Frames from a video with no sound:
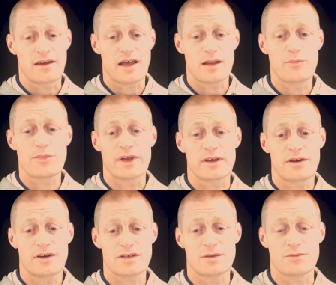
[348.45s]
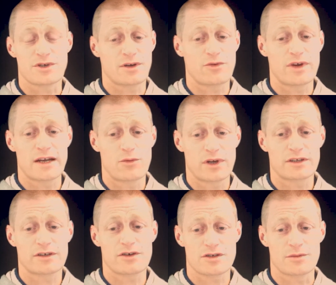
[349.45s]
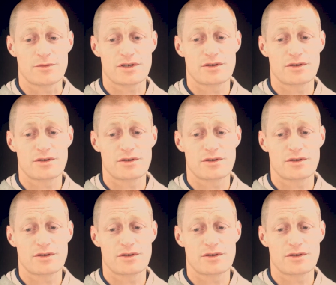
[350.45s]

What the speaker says: helping customers. They really want customers